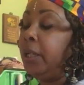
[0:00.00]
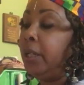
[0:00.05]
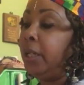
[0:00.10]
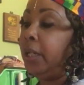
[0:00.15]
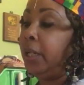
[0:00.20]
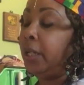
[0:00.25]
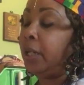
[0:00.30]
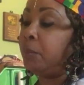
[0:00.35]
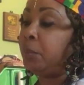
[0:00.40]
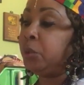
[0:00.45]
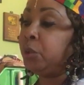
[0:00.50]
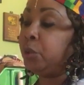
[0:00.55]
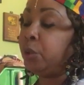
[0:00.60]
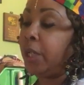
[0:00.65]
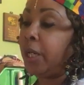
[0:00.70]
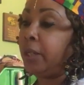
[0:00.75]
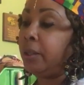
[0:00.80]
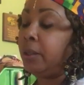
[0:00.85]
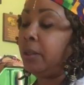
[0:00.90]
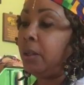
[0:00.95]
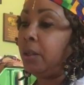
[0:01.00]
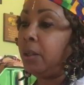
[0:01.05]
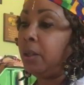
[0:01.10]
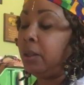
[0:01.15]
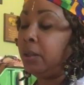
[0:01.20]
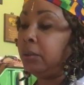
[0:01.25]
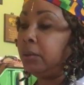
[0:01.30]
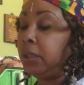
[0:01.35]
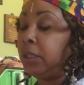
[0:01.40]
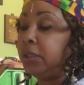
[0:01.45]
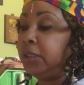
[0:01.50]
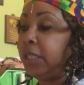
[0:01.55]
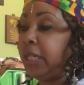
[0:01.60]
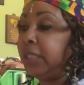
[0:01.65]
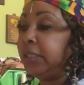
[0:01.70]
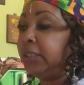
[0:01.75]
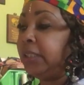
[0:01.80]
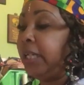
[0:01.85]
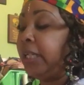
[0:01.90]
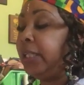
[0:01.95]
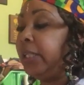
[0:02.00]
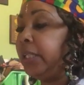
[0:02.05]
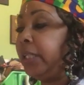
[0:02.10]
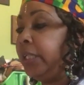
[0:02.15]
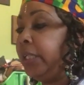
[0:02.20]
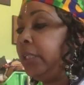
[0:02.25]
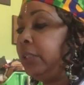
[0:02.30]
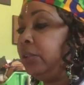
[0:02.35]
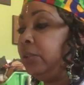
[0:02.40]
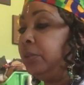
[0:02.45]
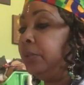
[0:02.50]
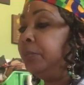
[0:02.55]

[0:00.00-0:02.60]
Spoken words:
and I'm gonna try to attach that link